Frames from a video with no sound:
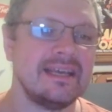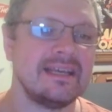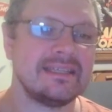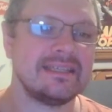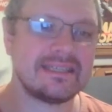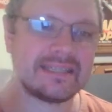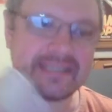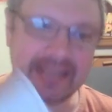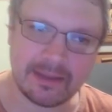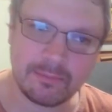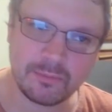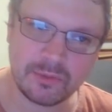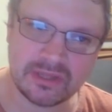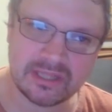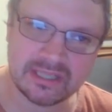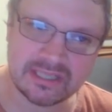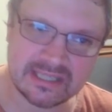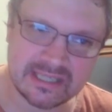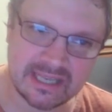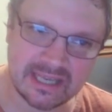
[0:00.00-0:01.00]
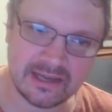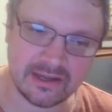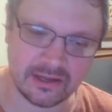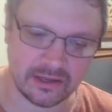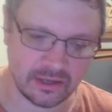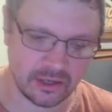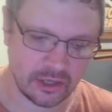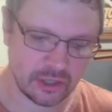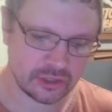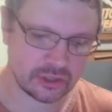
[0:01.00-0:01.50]
Same with the
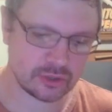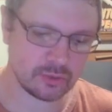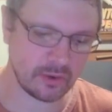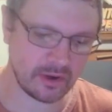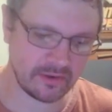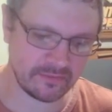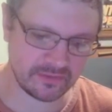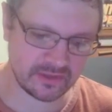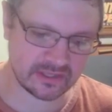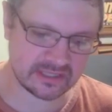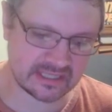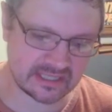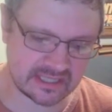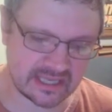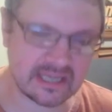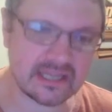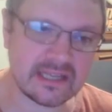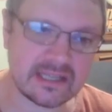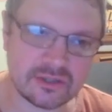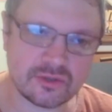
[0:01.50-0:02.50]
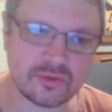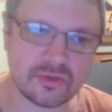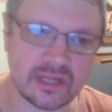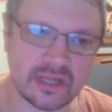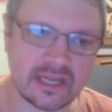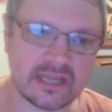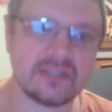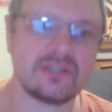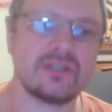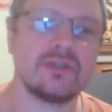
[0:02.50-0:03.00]
skill. So whatever the skill is
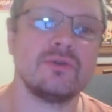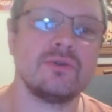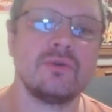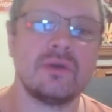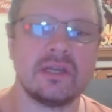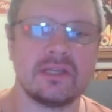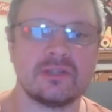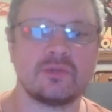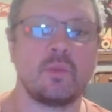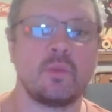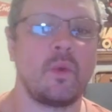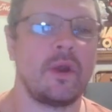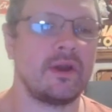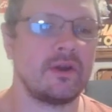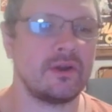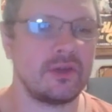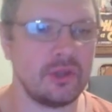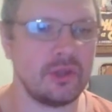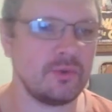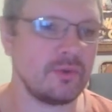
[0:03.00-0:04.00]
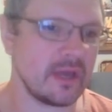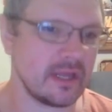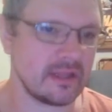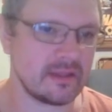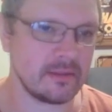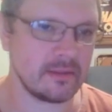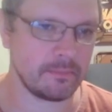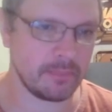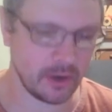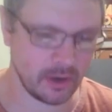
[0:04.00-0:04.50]
related to is where you
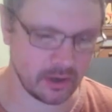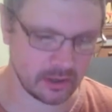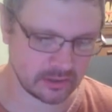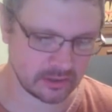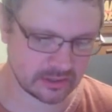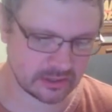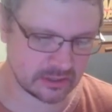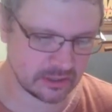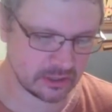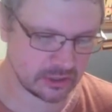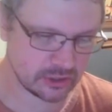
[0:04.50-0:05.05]
get the perks.